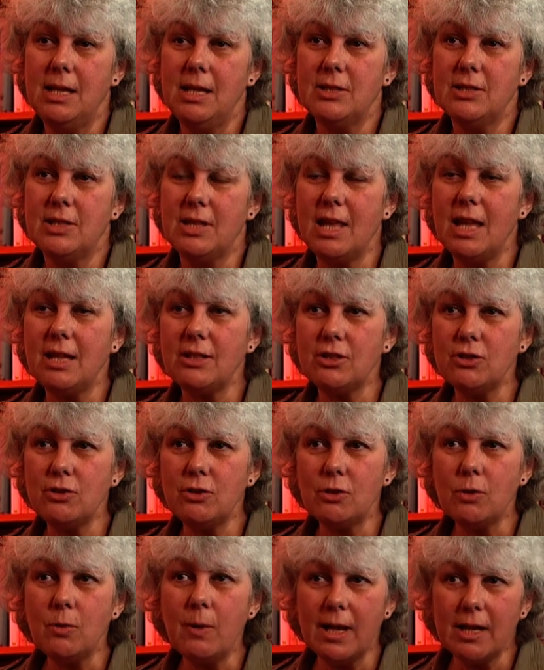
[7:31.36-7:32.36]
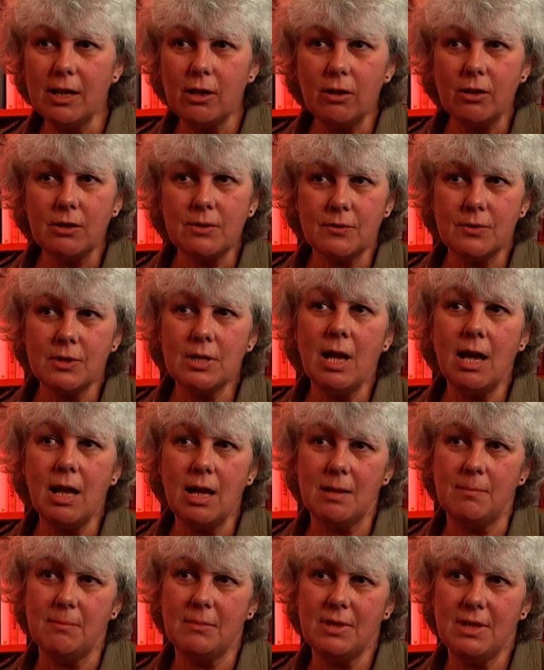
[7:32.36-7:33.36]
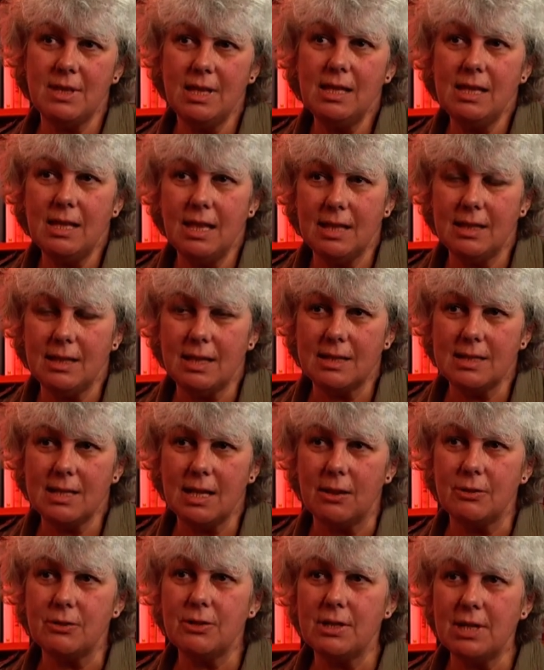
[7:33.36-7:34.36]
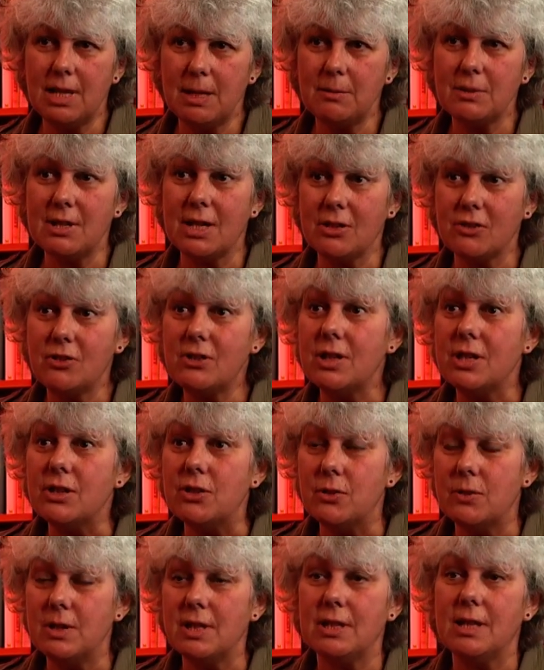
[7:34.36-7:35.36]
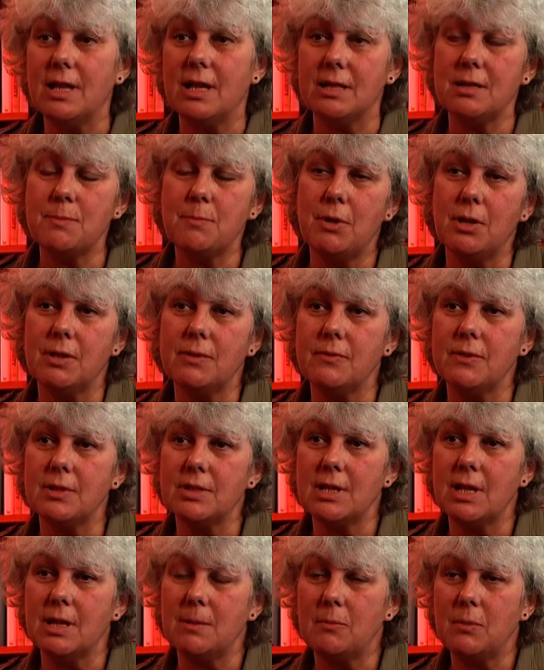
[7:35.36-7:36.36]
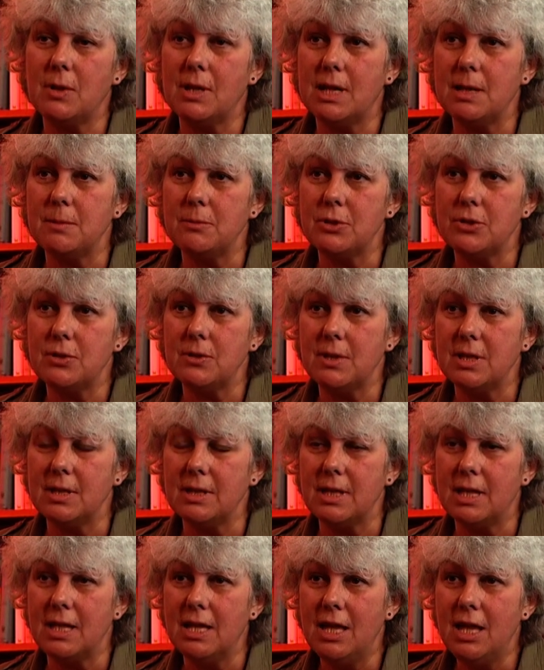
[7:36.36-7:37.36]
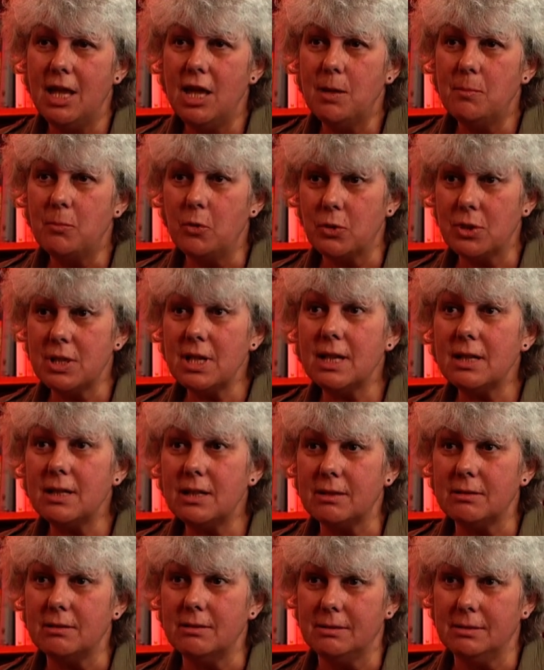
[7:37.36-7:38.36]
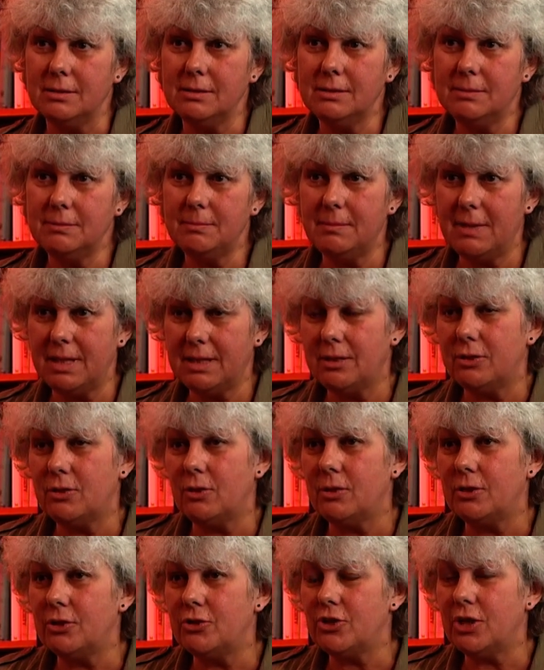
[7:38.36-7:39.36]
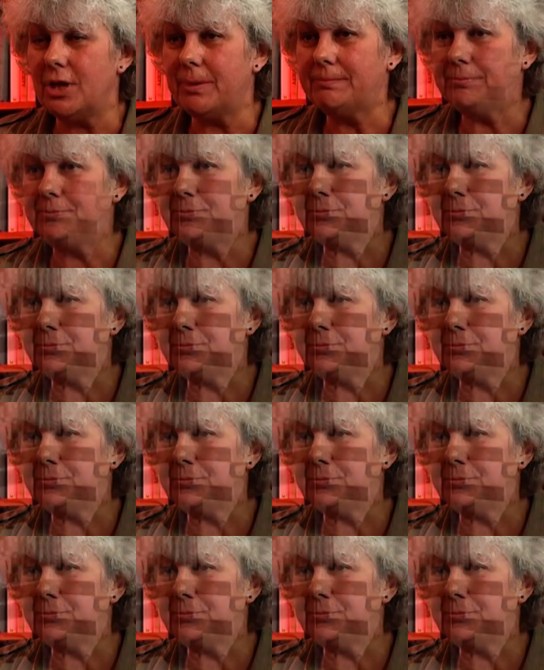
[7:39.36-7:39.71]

So that took quite a lot of time thinking that out, and I was actually doing that part of the time while I was doing the more technical methodology.